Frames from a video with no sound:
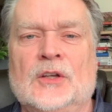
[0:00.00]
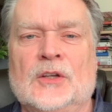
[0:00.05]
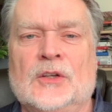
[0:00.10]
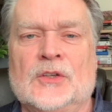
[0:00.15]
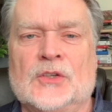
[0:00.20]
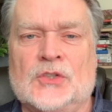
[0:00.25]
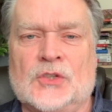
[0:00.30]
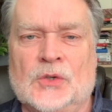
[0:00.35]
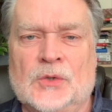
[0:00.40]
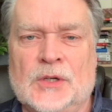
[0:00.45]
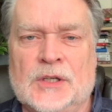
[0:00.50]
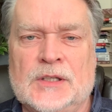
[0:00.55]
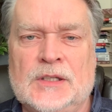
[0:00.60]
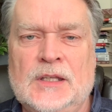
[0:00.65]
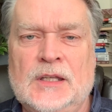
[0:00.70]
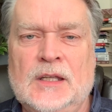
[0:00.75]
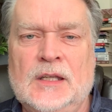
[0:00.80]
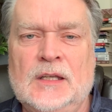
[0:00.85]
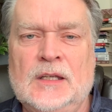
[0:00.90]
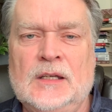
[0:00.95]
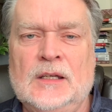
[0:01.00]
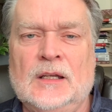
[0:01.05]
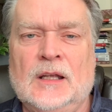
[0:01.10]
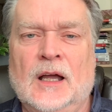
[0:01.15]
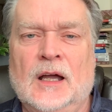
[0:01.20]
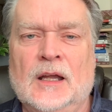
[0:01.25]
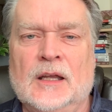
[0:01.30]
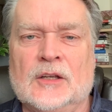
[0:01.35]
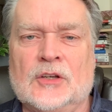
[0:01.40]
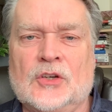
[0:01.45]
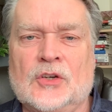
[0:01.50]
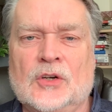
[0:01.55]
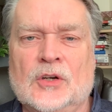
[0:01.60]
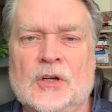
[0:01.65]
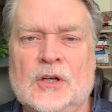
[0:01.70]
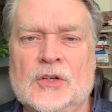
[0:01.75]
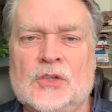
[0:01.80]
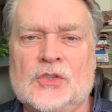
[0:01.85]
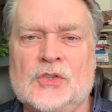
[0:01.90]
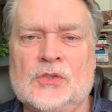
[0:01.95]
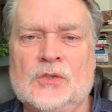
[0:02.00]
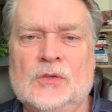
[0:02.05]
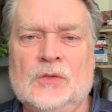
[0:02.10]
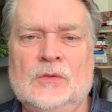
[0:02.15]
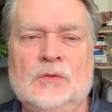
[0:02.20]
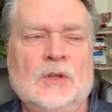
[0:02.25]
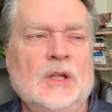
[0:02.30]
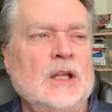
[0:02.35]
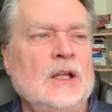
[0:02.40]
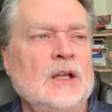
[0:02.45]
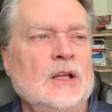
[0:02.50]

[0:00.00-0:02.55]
So again, I encourage you